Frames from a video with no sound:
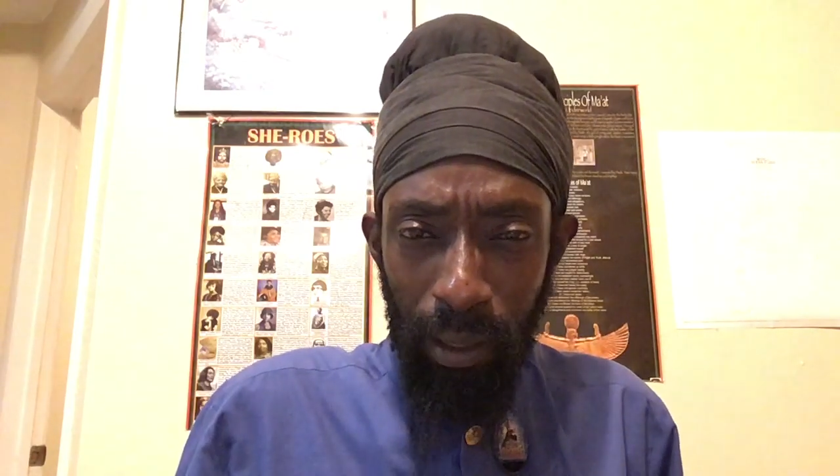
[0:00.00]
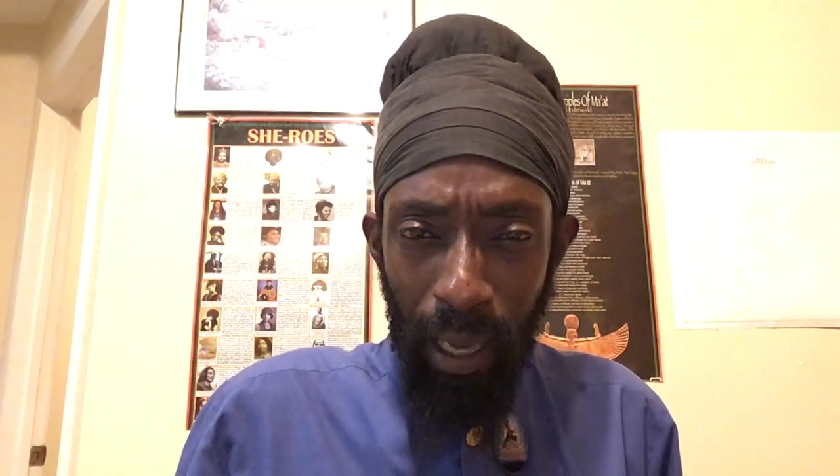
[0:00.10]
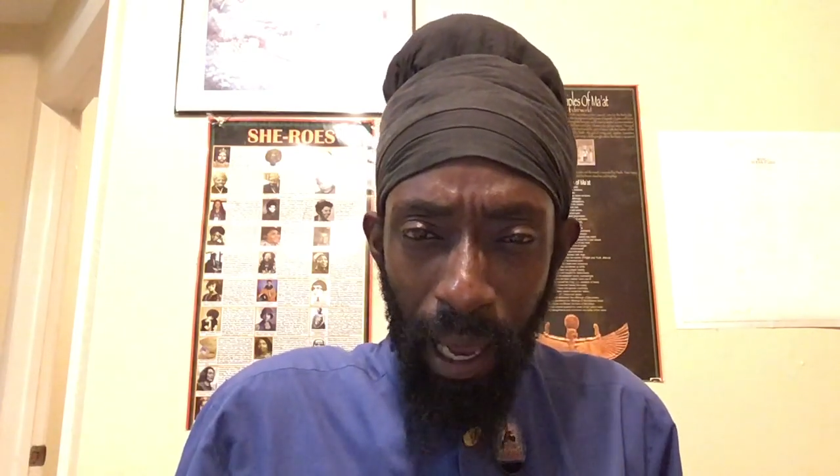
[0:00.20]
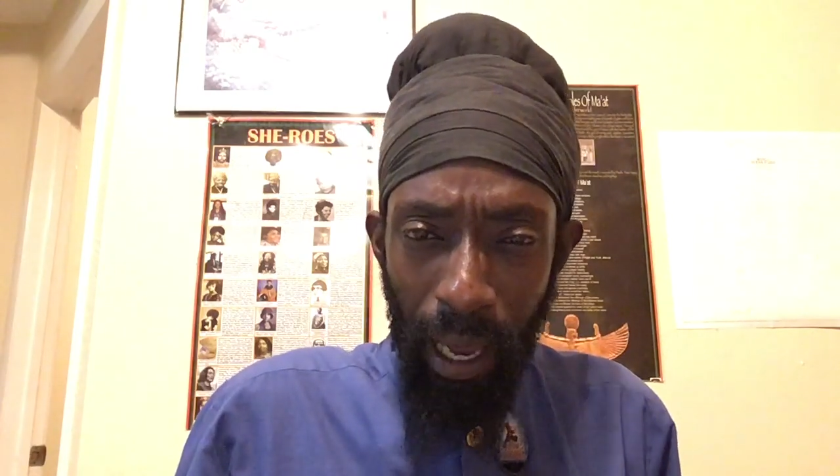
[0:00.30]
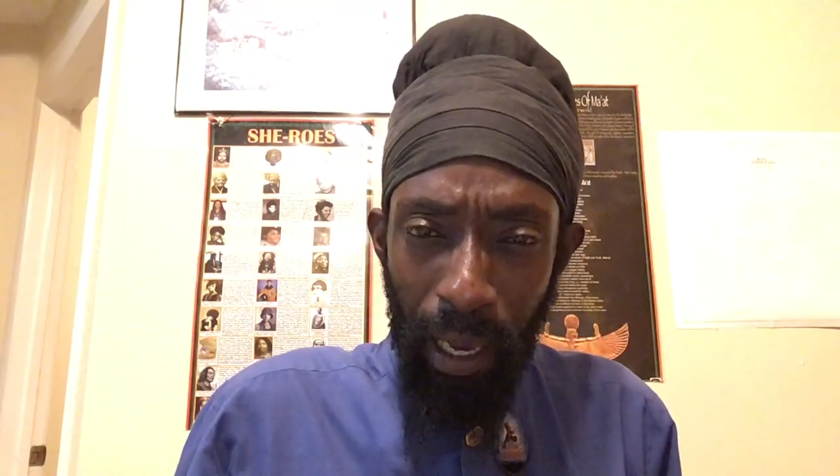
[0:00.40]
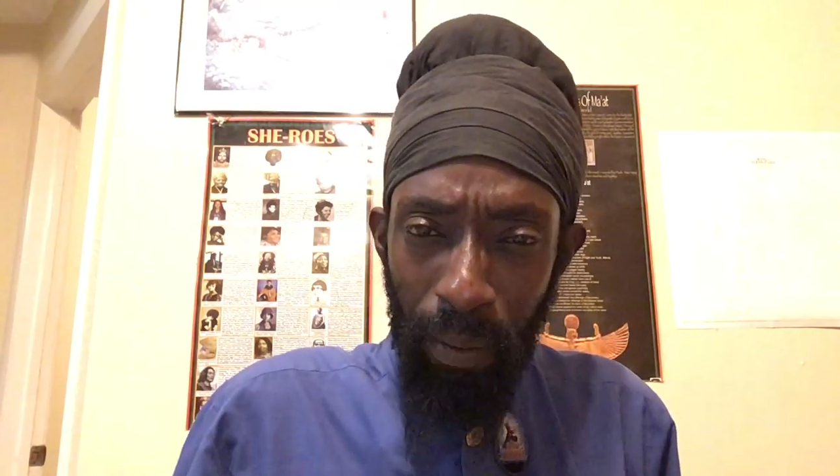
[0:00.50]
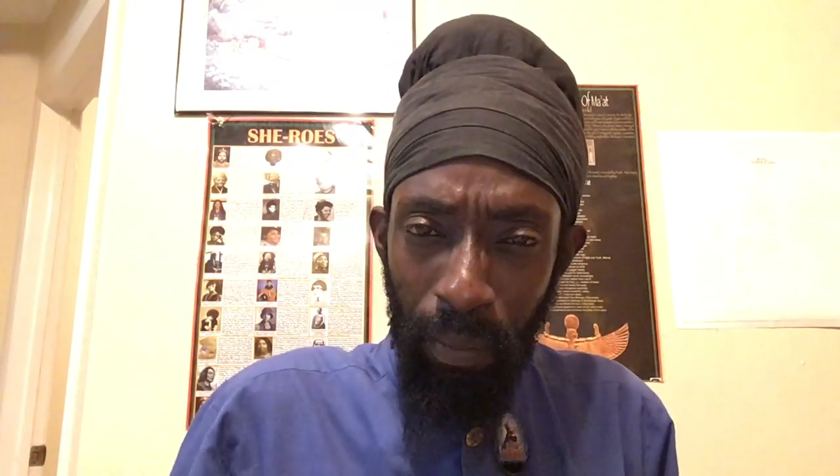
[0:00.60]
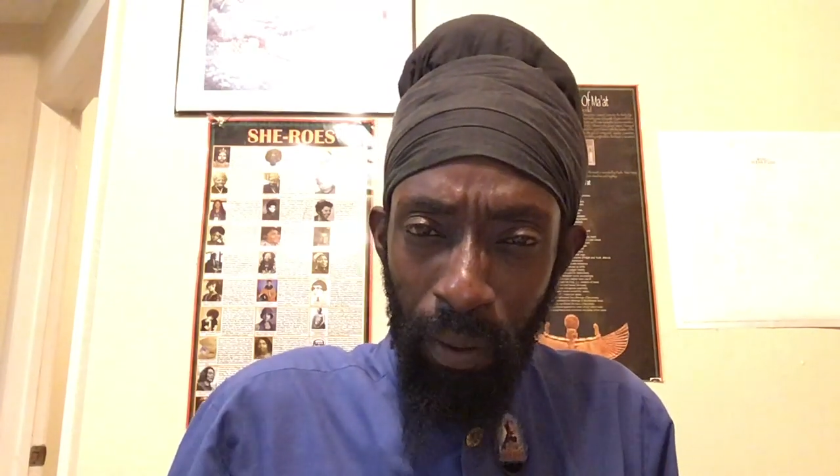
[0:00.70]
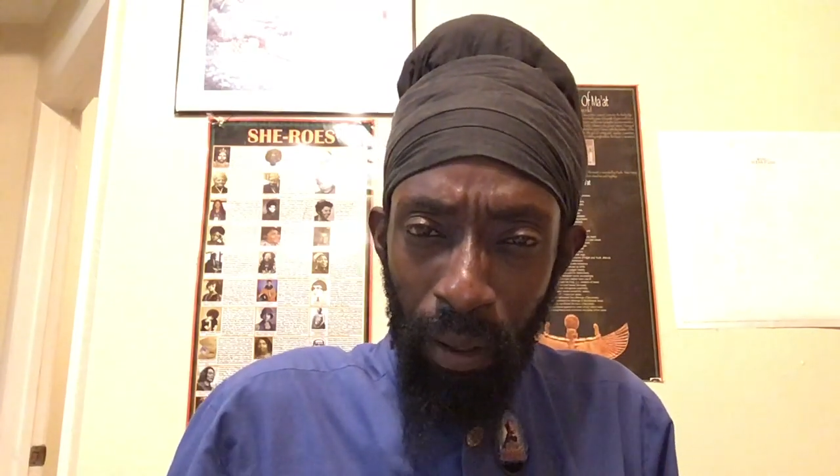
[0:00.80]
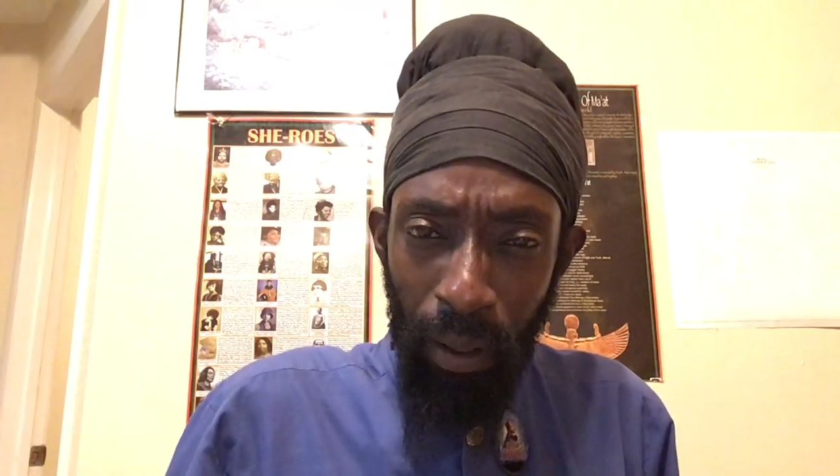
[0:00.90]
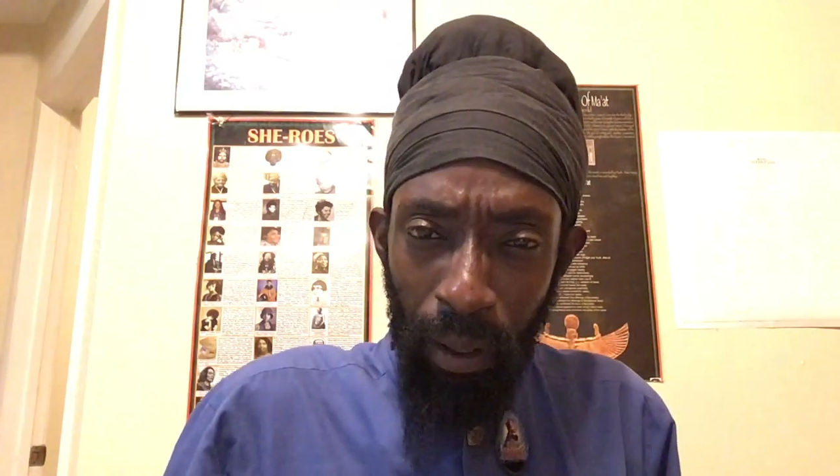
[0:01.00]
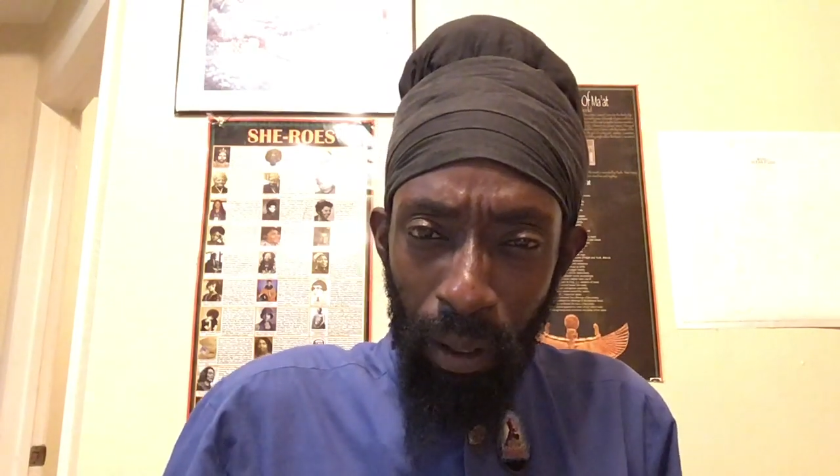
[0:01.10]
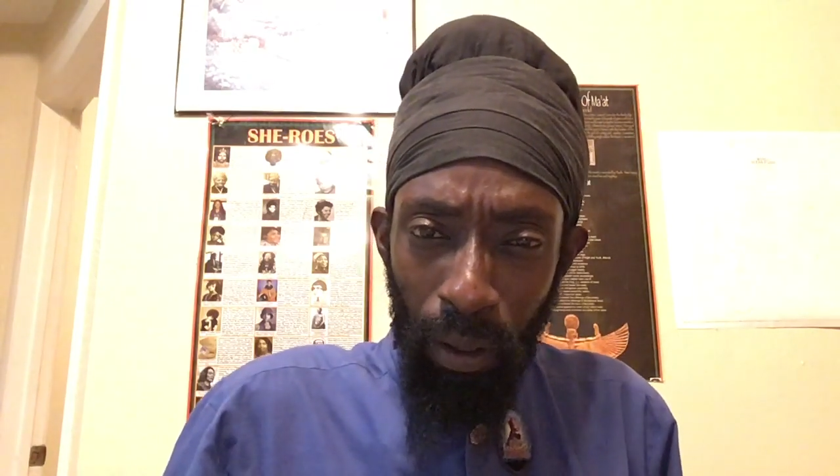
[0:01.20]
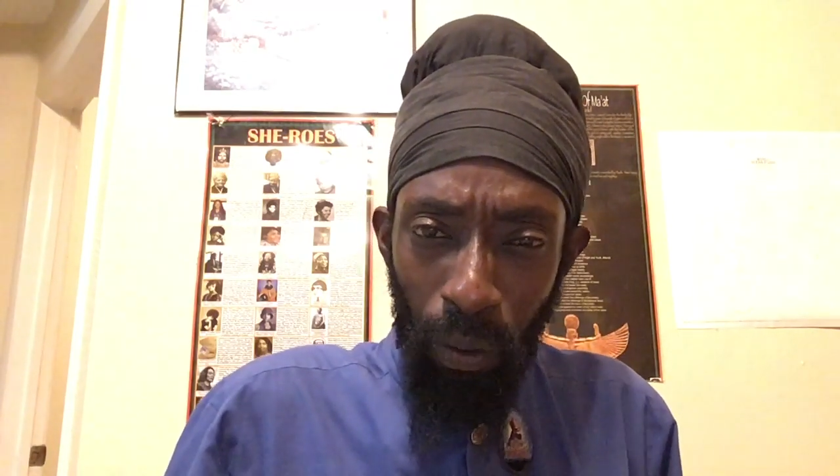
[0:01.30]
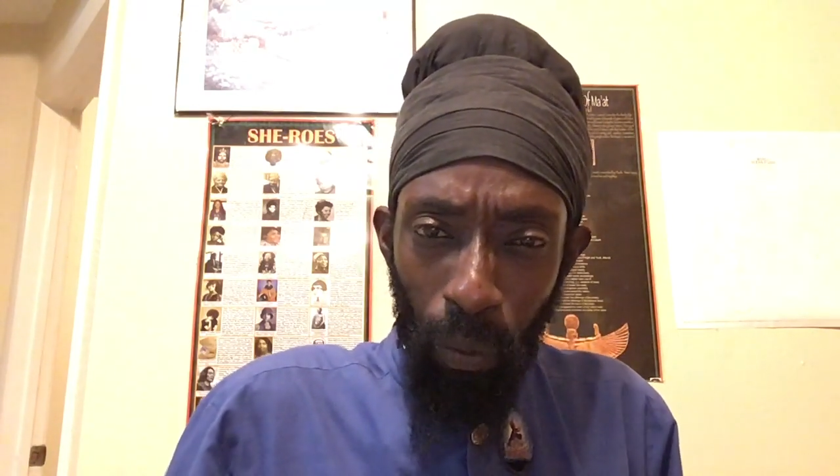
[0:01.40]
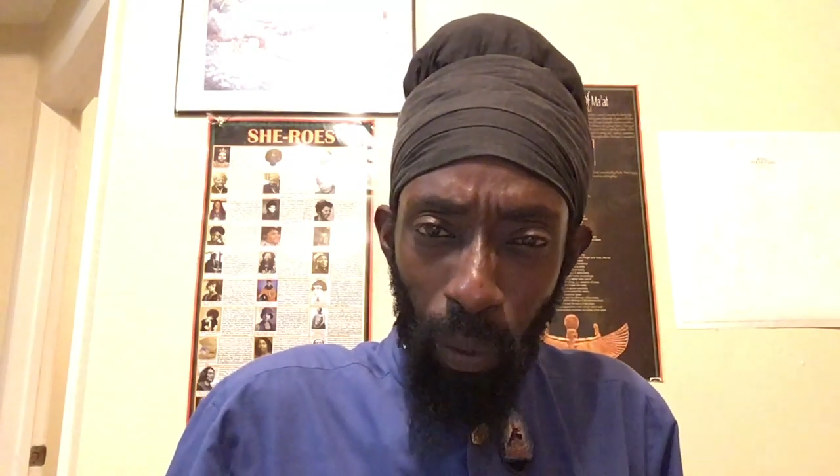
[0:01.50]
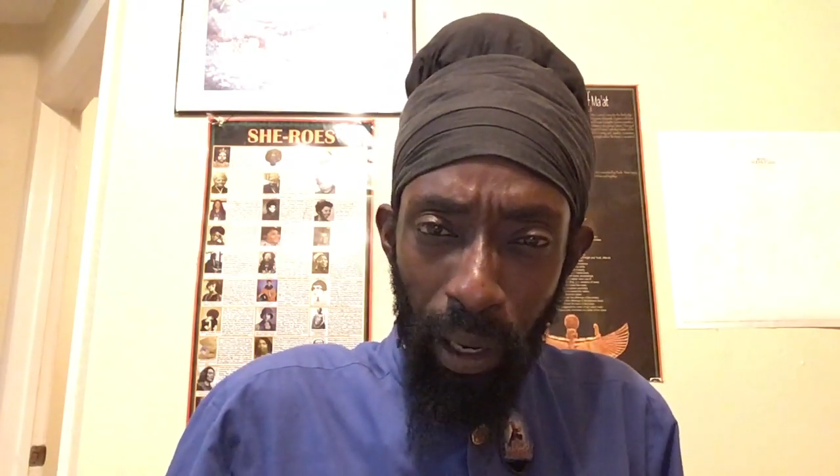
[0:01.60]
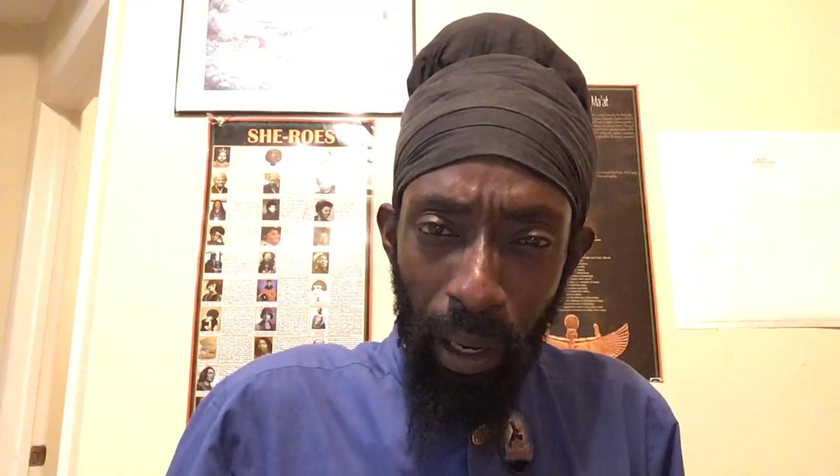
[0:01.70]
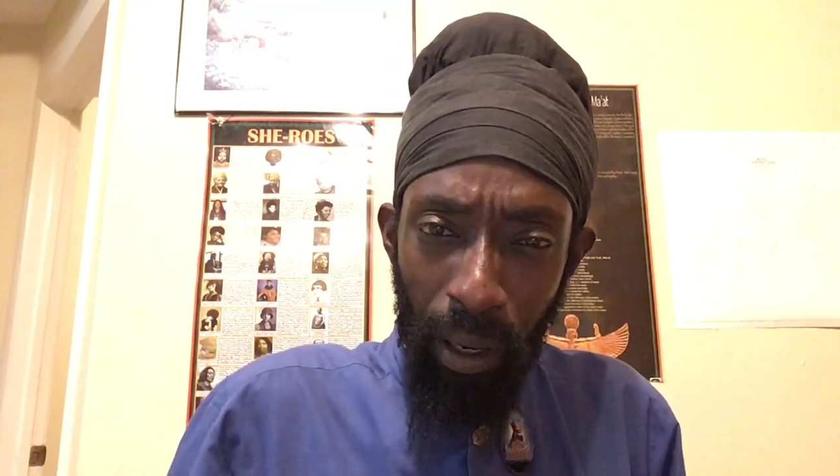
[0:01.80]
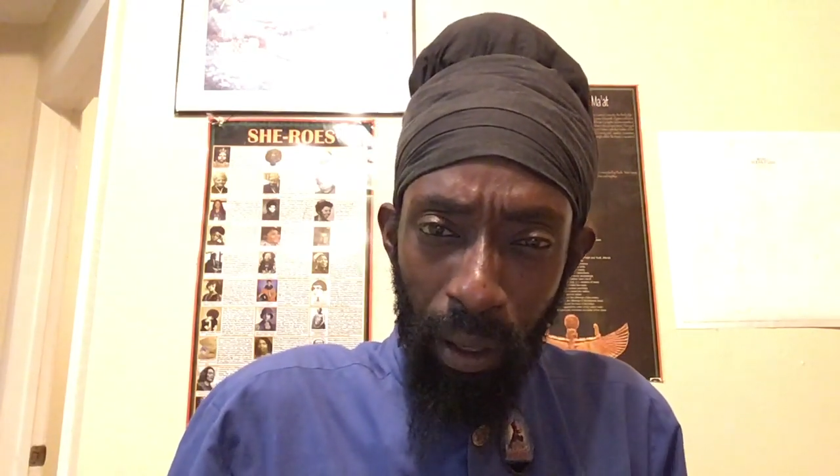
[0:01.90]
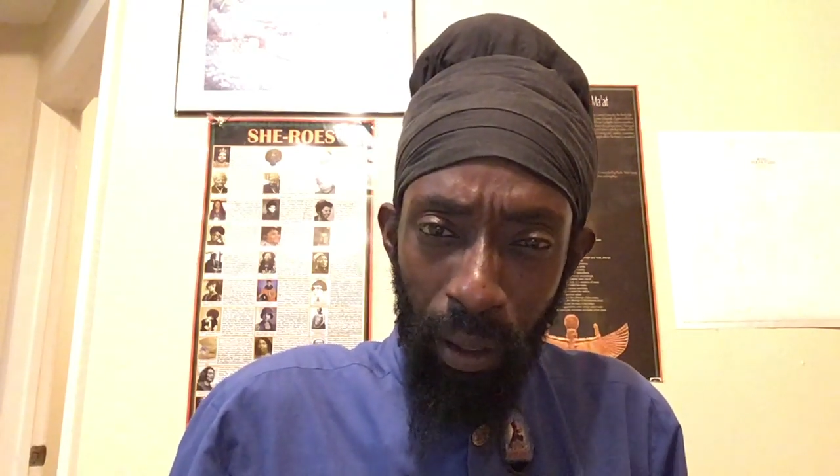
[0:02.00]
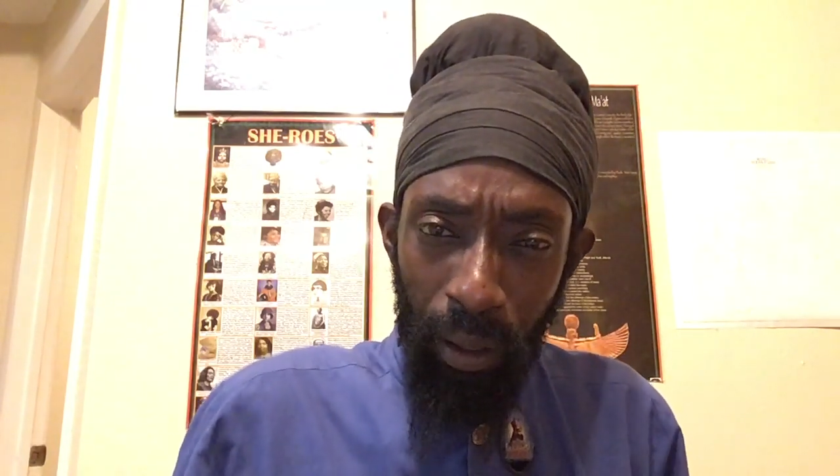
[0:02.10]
time where